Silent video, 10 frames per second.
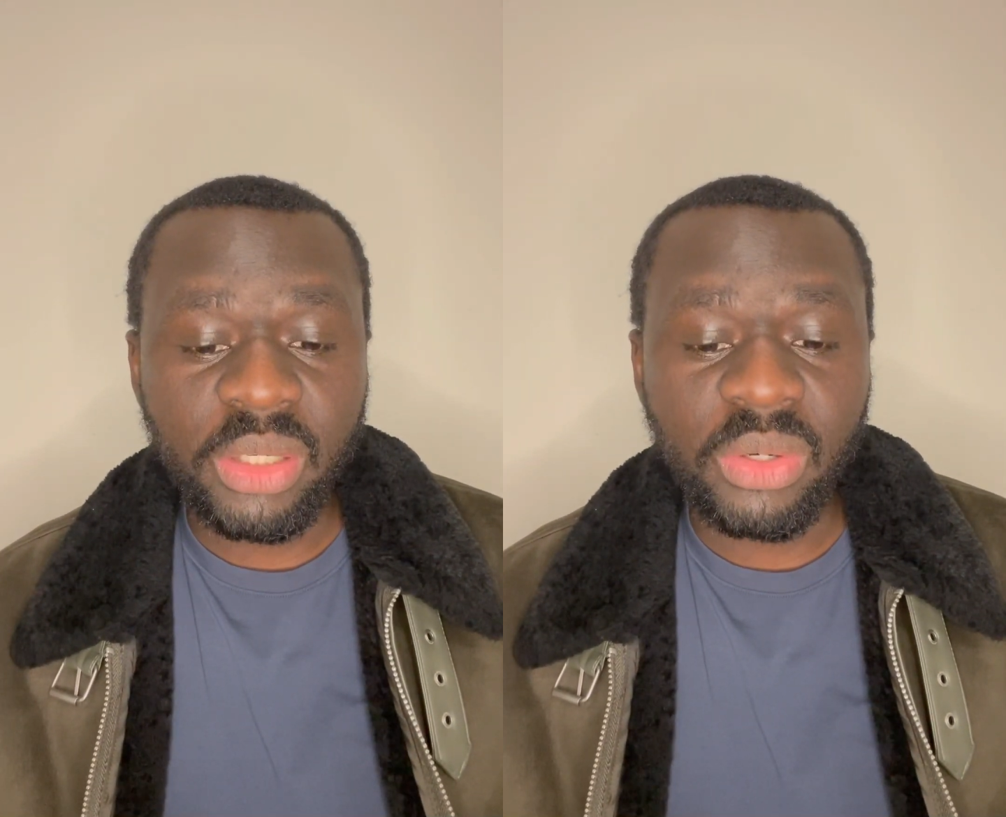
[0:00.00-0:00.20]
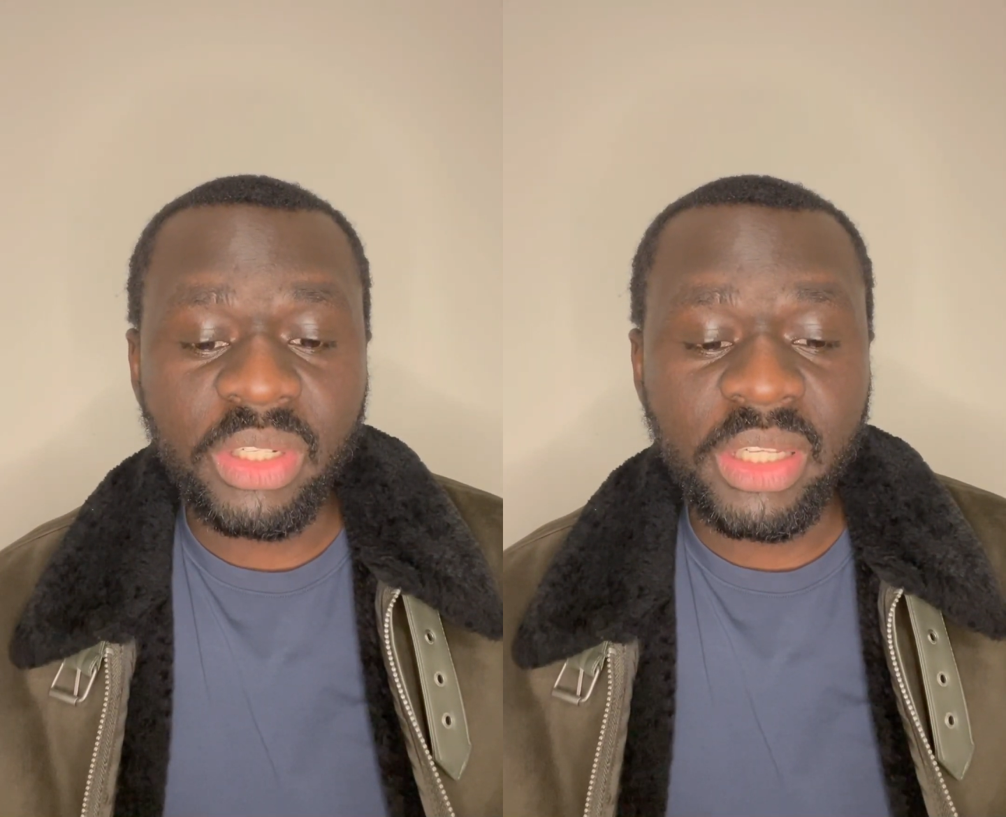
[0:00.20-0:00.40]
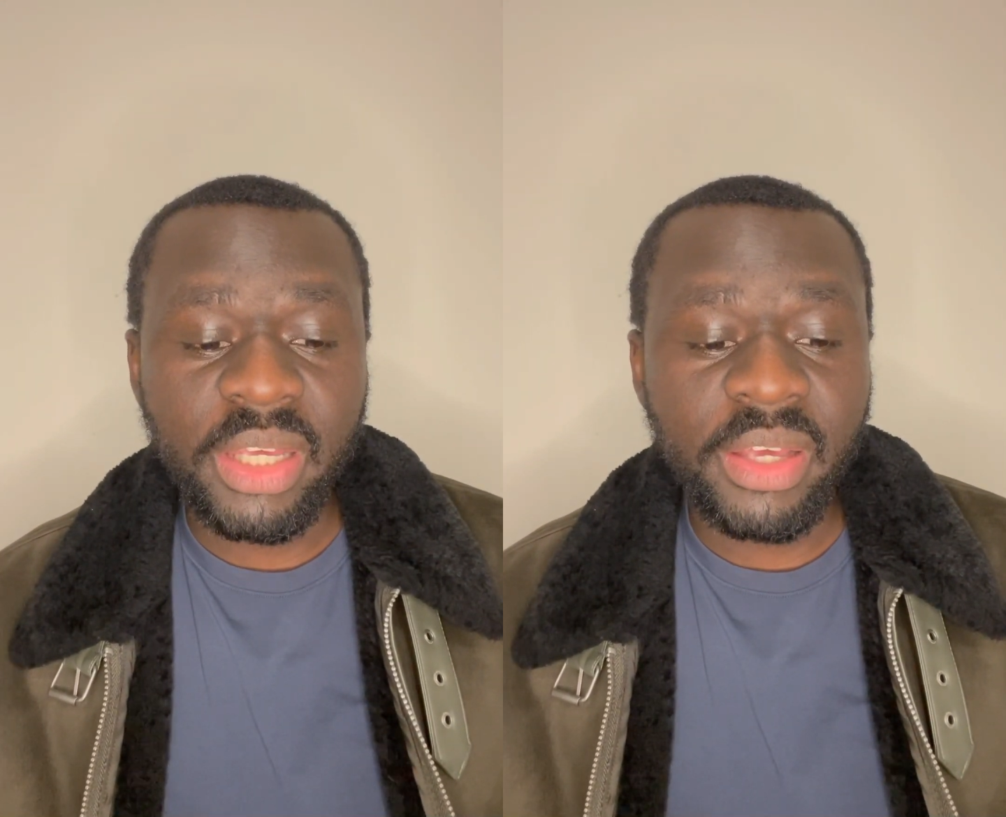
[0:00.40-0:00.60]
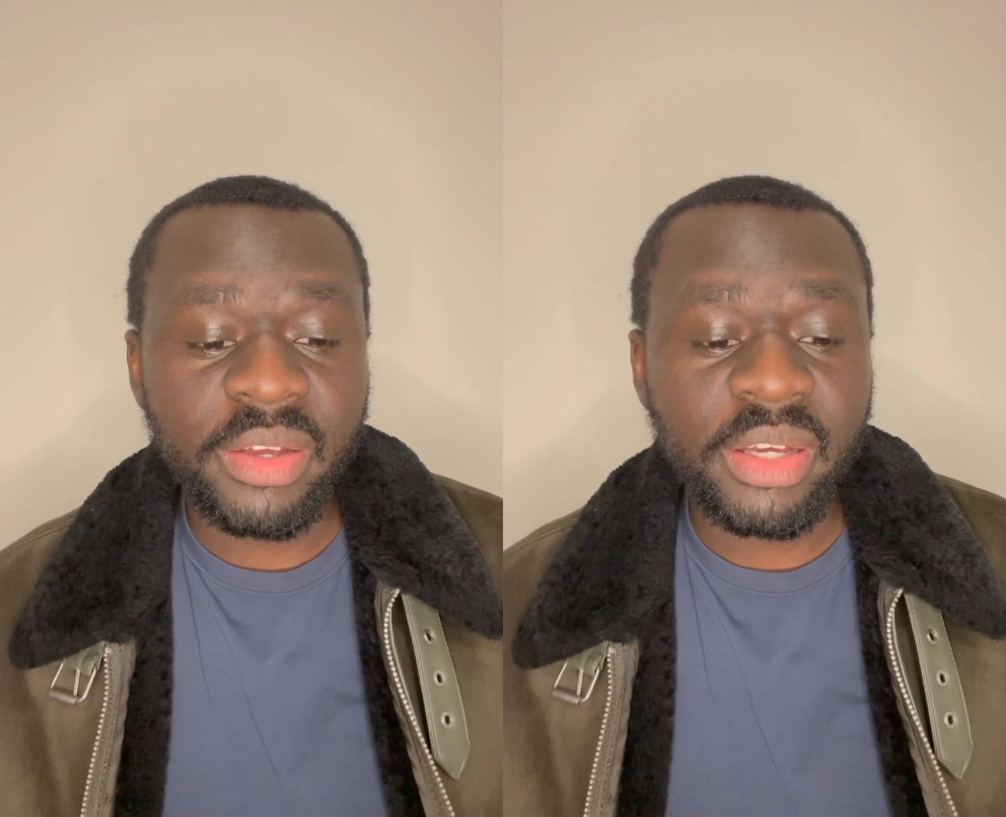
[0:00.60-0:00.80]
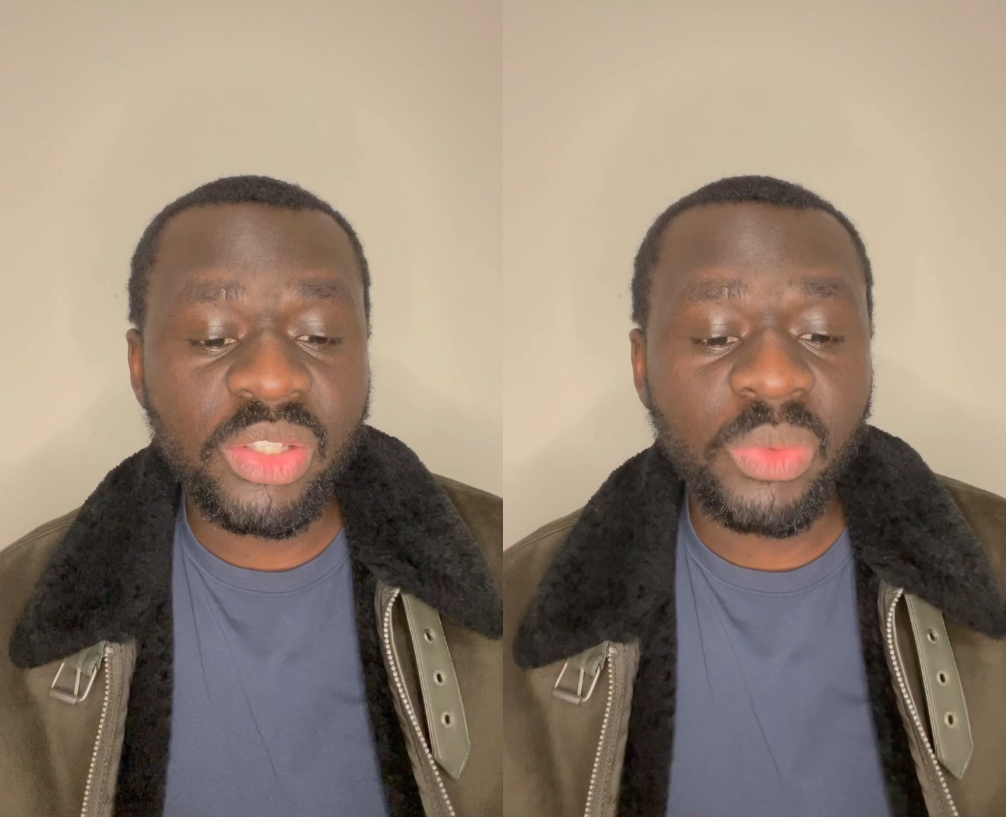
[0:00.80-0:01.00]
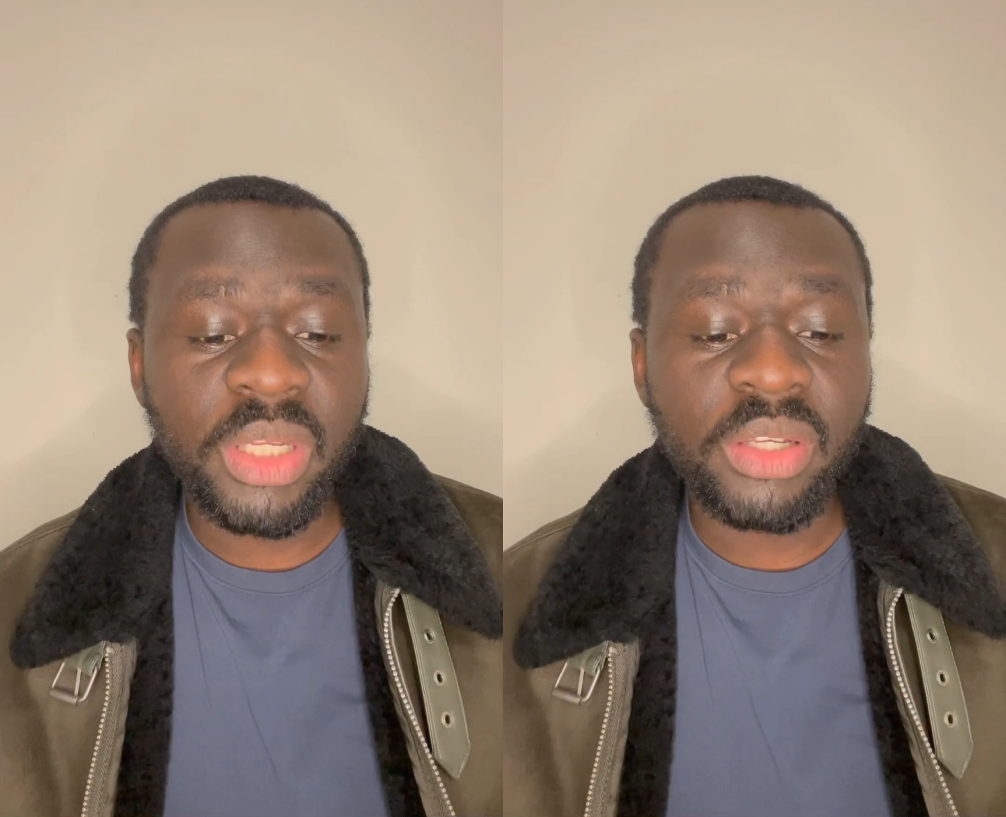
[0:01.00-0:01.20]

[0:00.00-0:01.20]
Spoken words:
on the areas where they